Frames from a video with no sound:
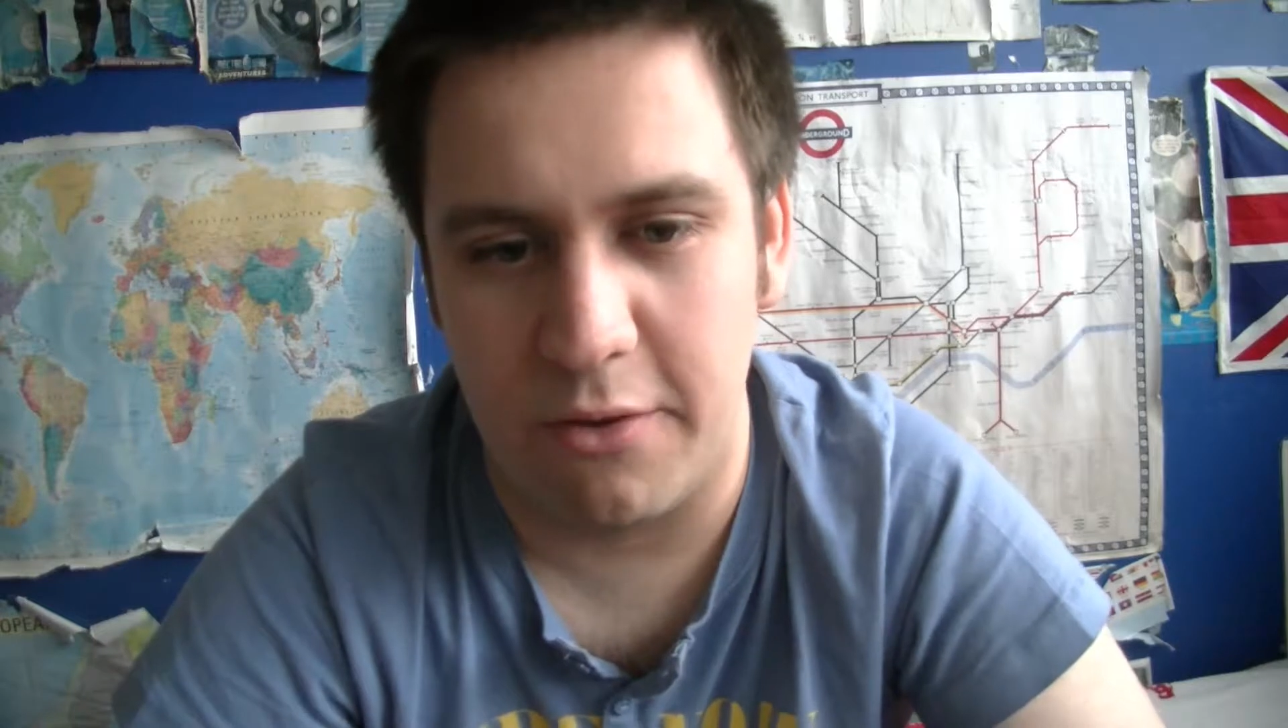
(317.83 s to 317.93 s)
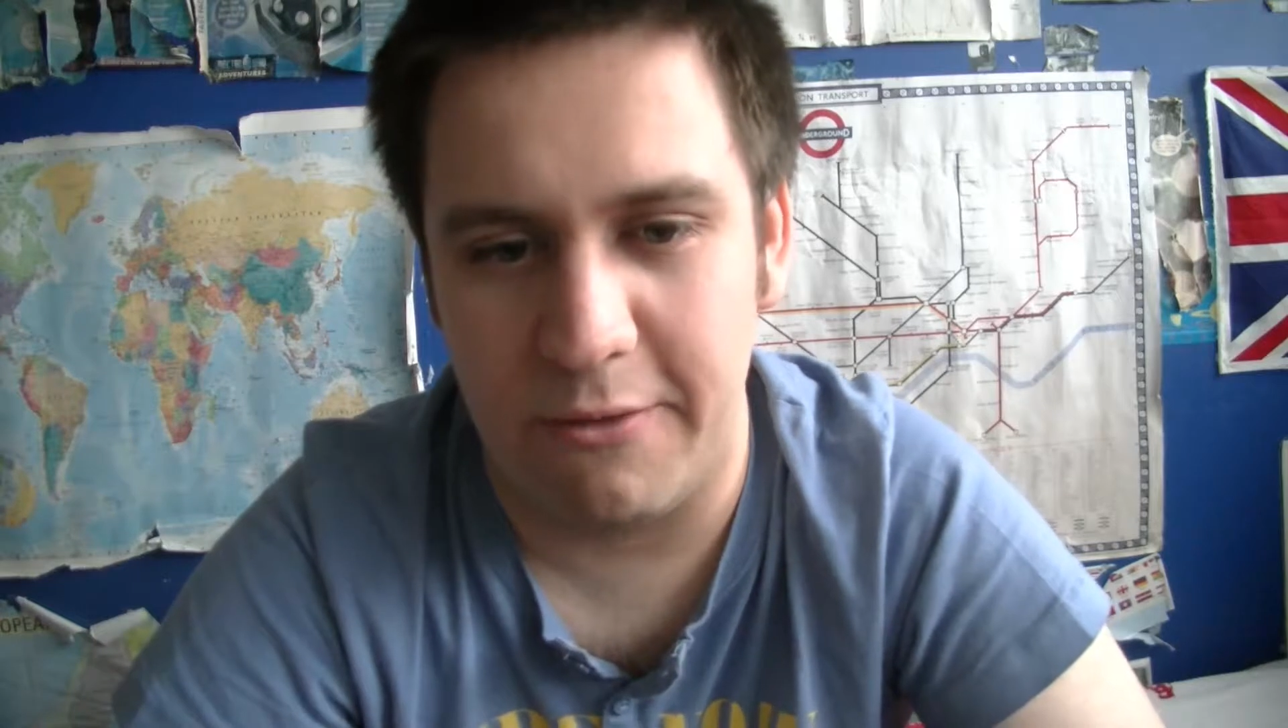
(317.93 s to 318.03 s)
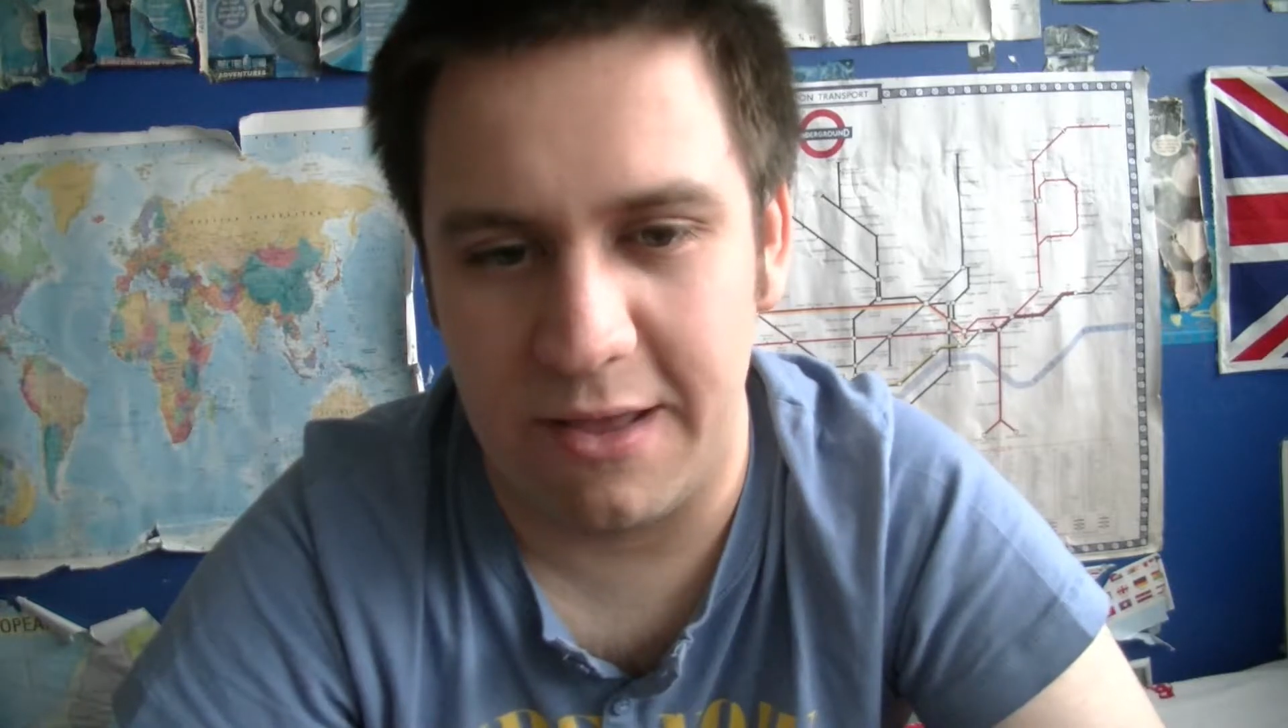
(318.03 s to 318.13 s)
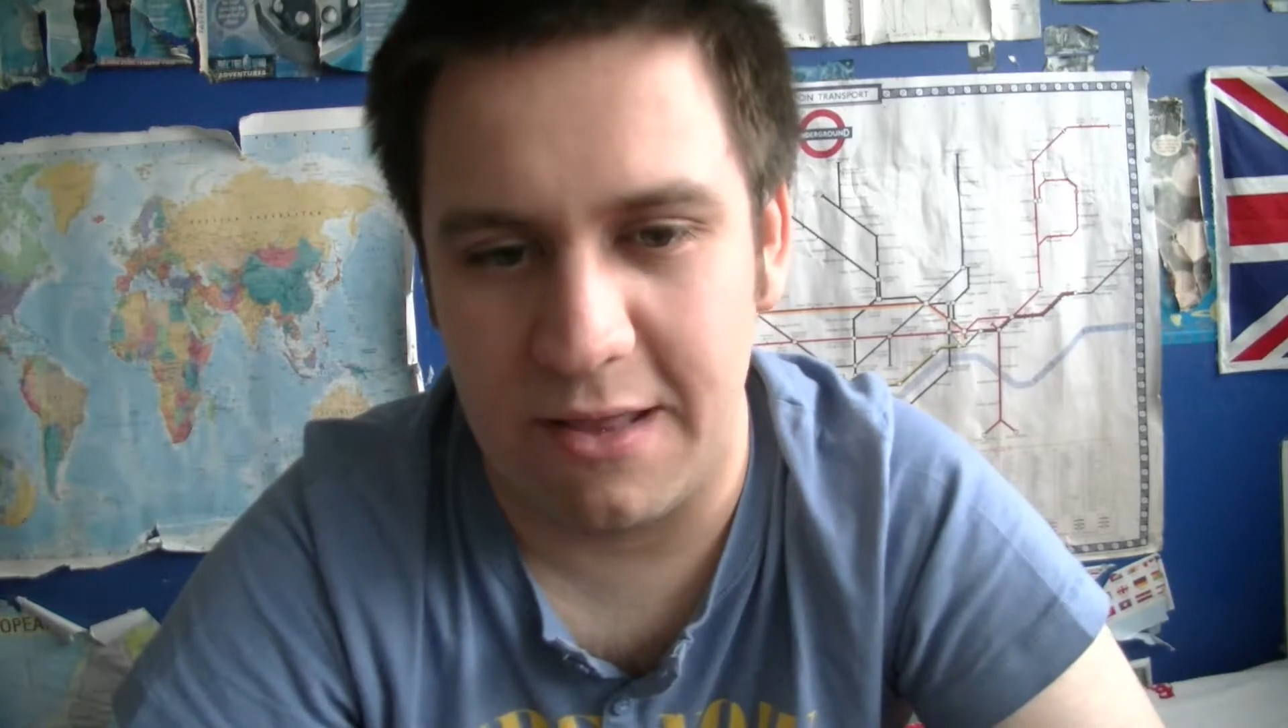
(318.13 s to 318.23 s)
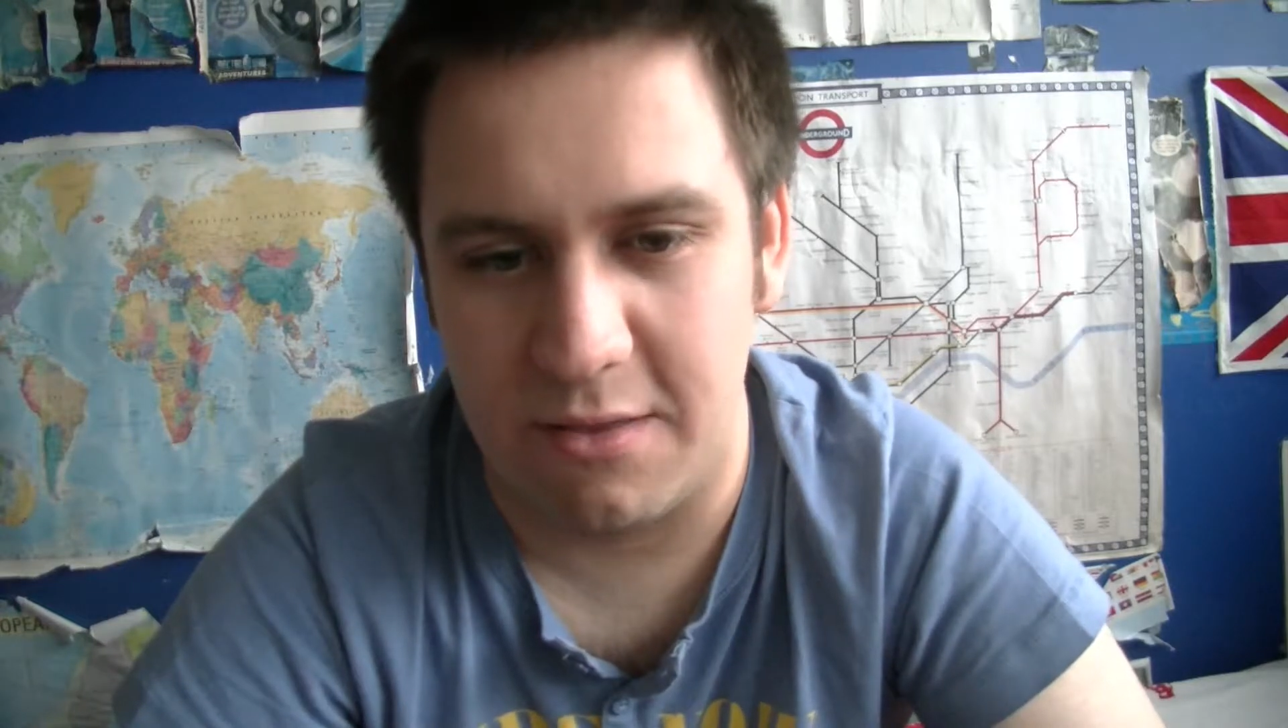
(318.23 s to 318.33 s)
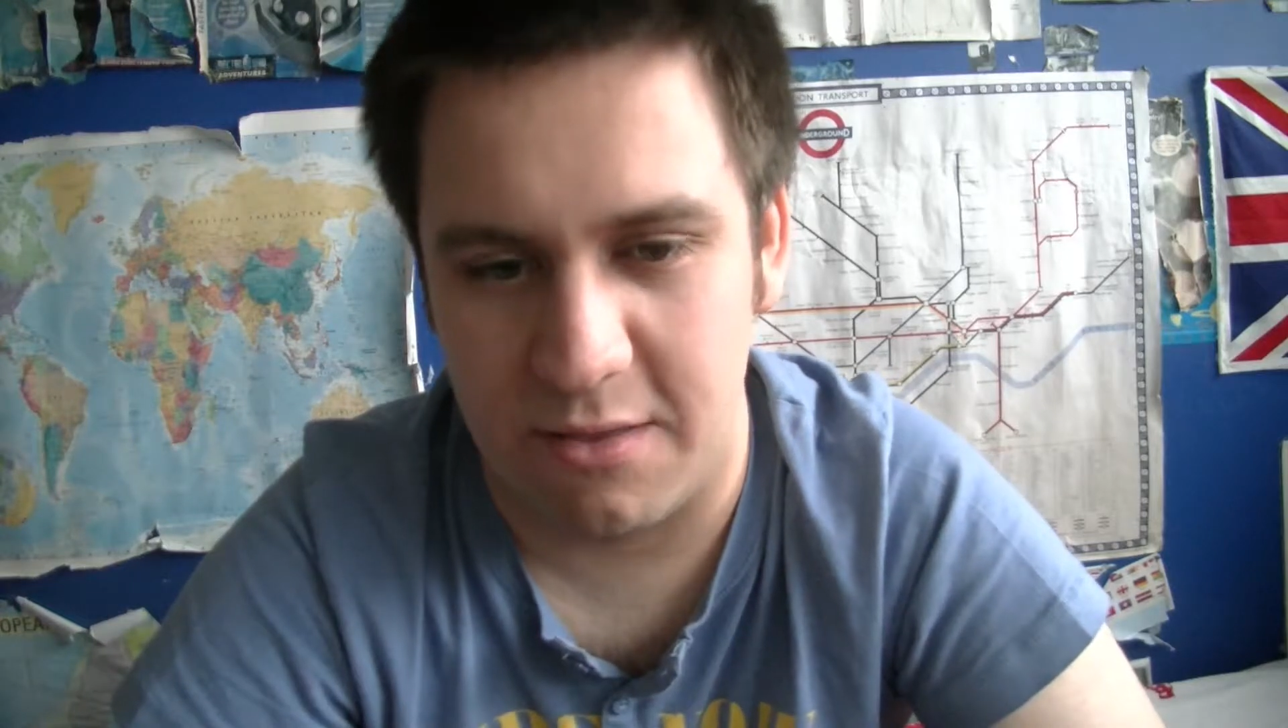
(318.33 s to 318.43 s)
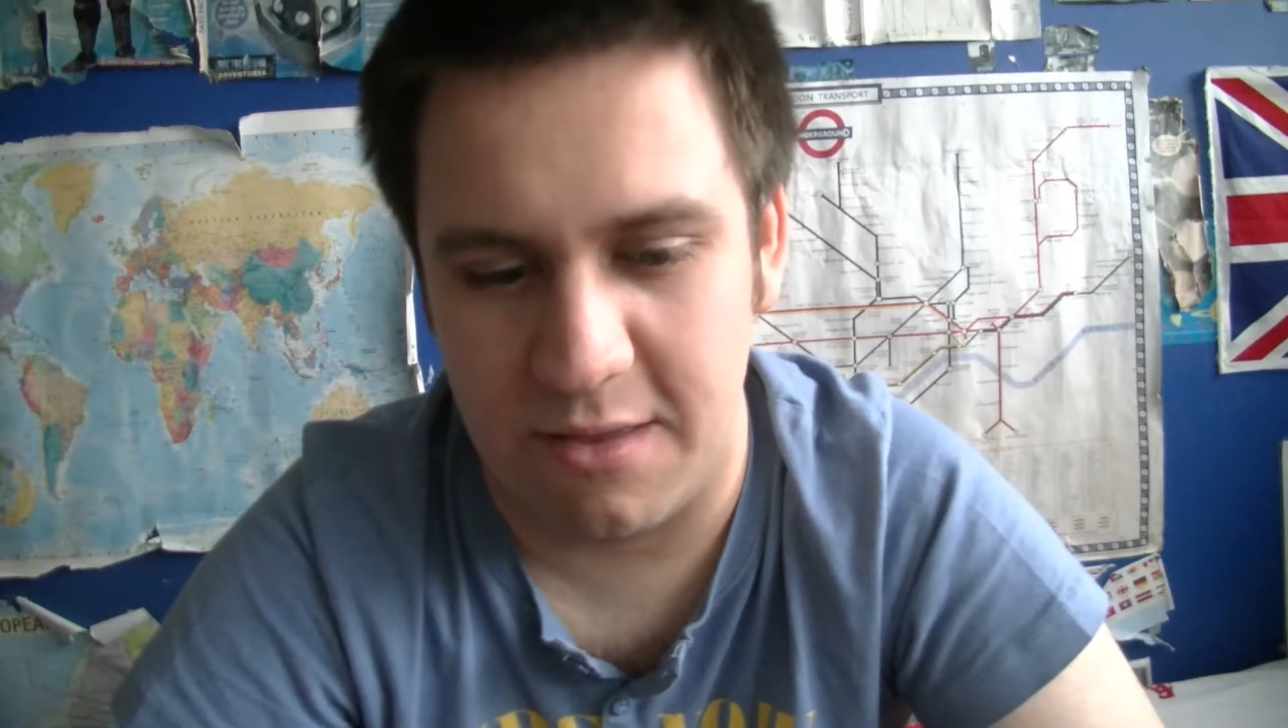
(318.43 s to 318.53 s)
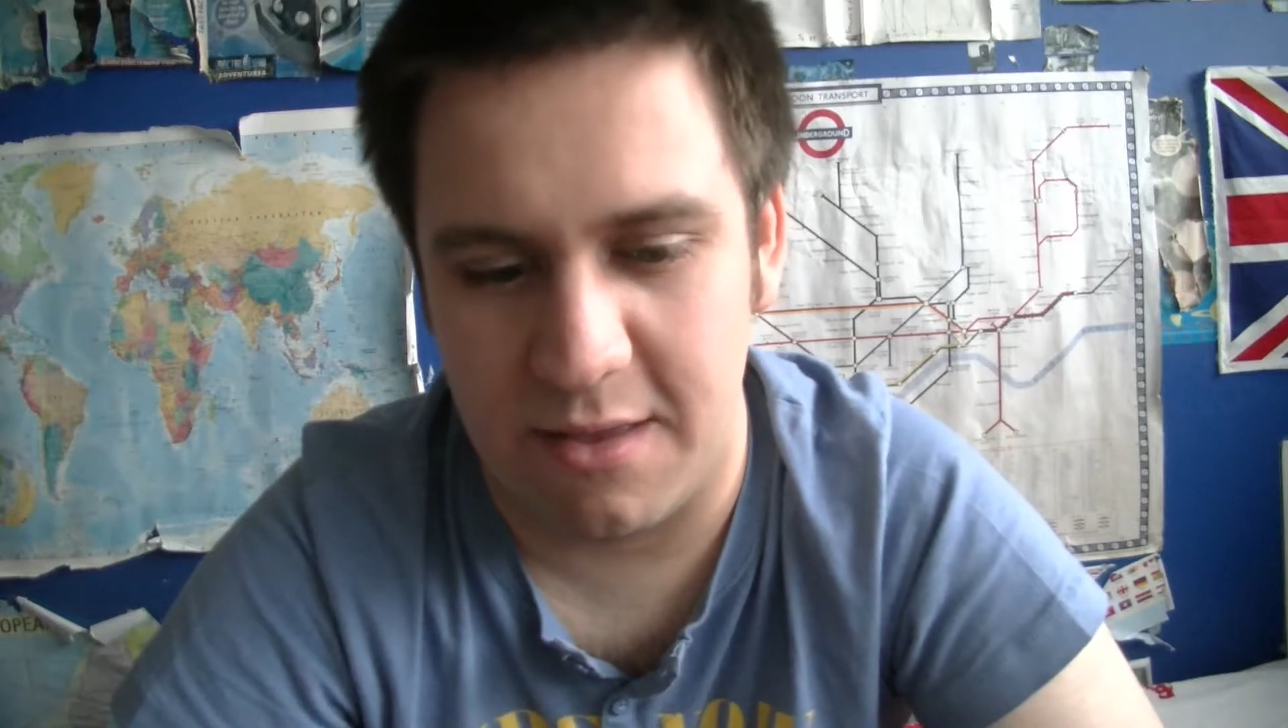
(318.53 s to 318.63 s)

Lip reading: going against